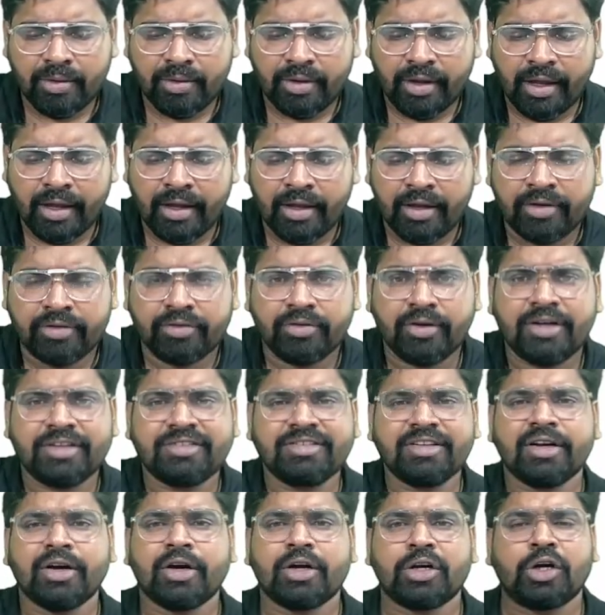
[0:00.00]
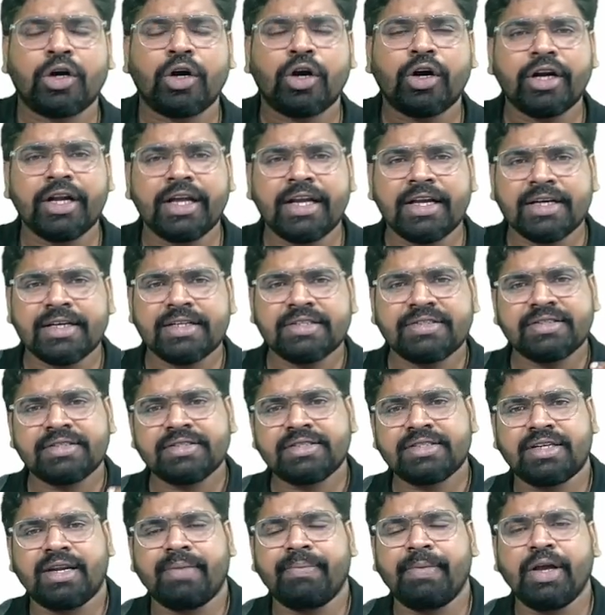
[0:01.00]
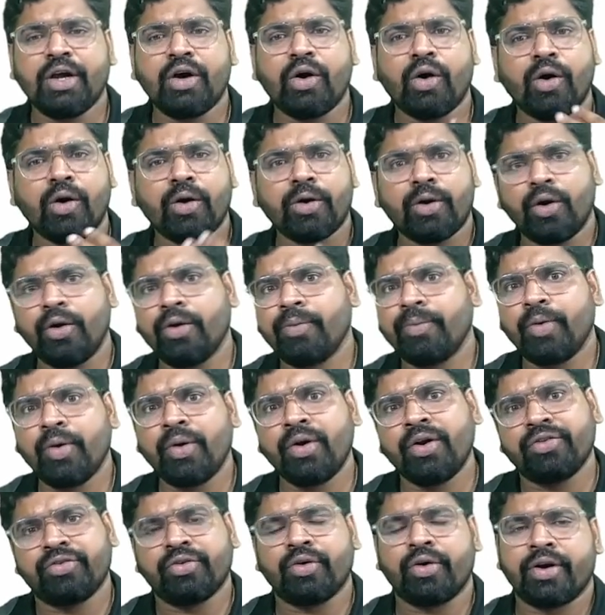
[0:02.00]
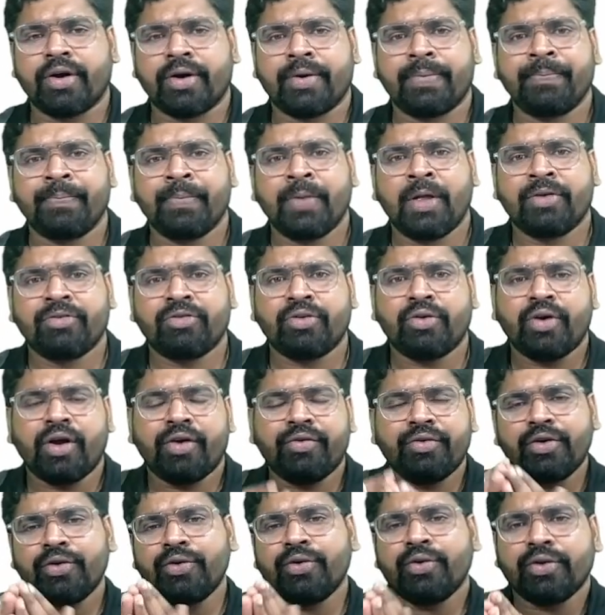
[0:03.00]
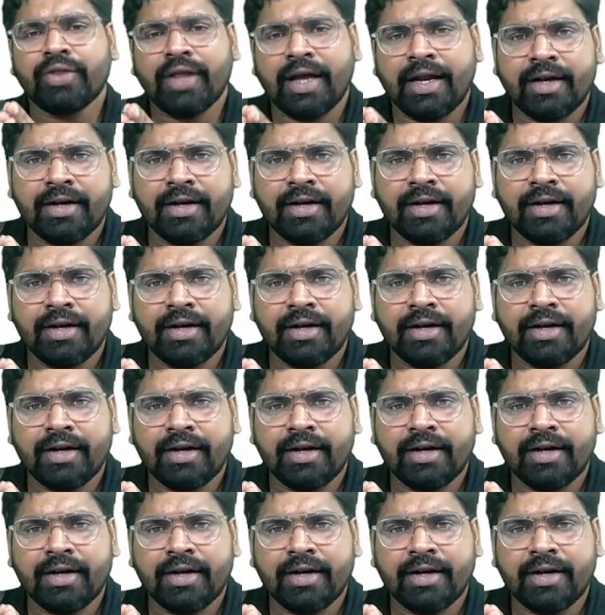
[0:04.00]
Okay, so it's a chronic systemic autoimmune disorder. So now you know that